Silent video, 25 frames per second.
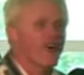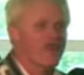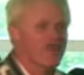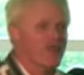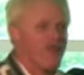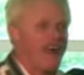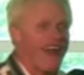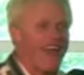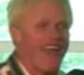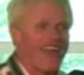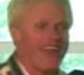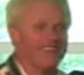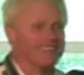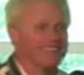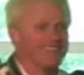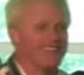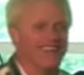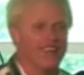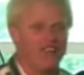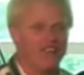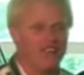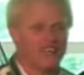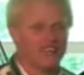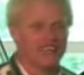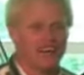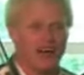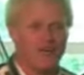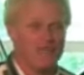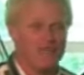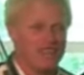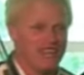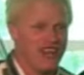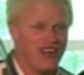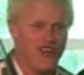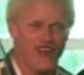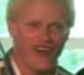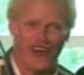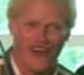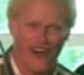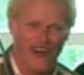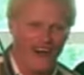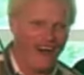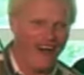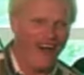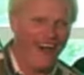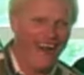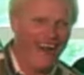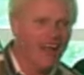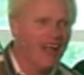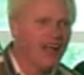afraid to even come near
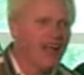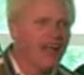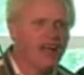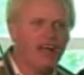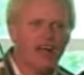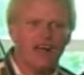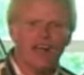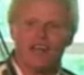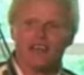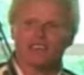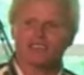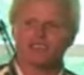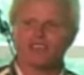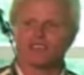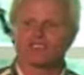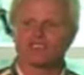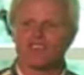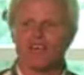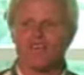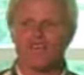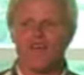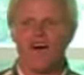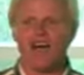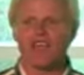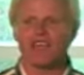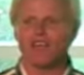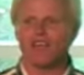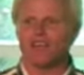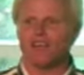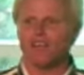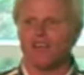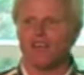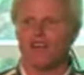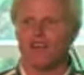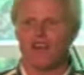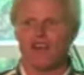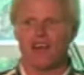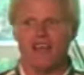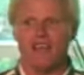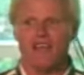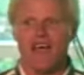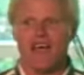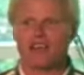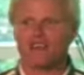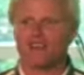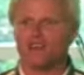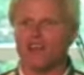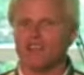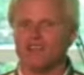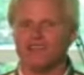her. It's going to say, if I get near her and
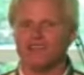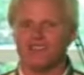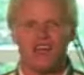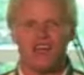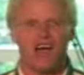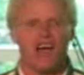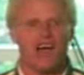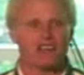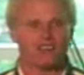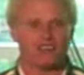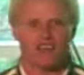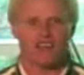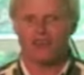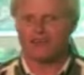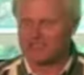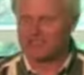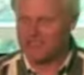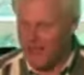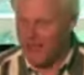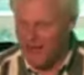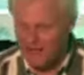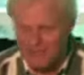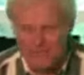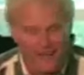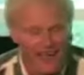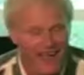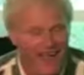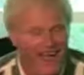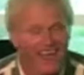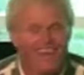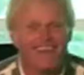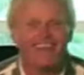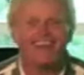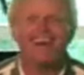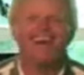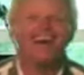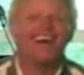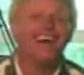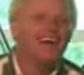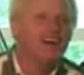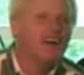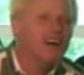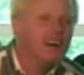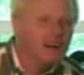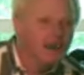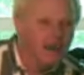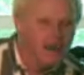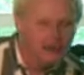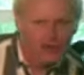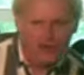that crazy guy shows up, man.
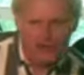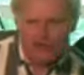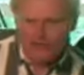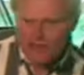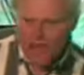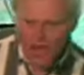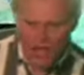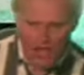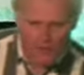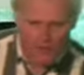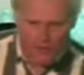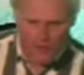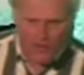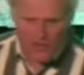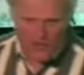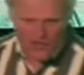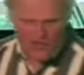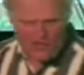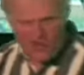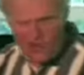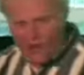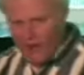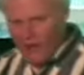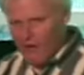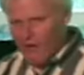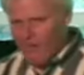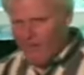Diabetes.